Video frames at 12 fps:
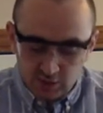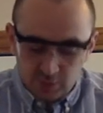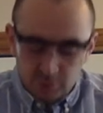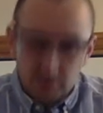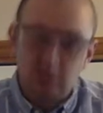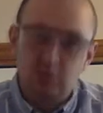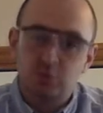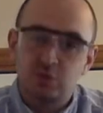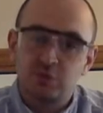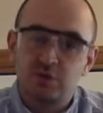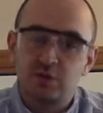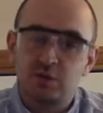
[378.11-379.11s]
but then you will
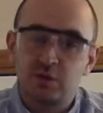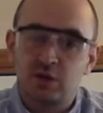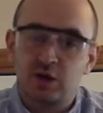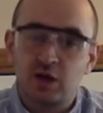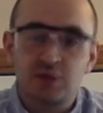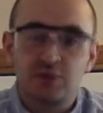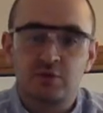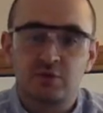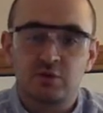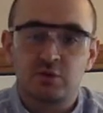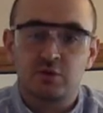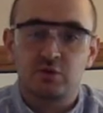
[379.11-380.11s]
find with other
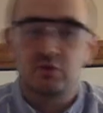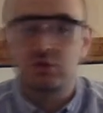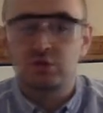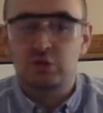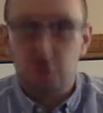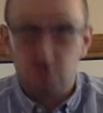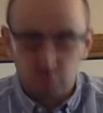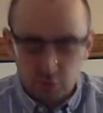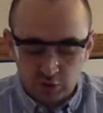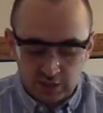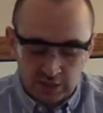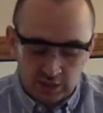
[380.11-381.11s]
foods that you will
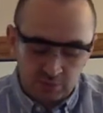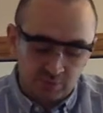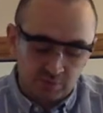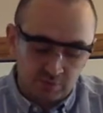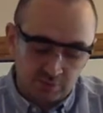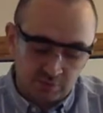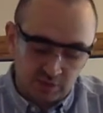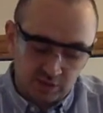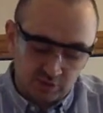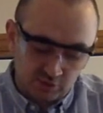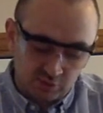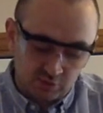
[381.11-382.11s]
not get any precipitate
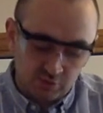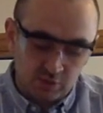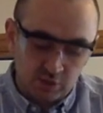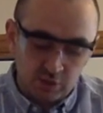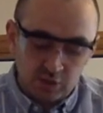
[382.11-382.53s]
at all.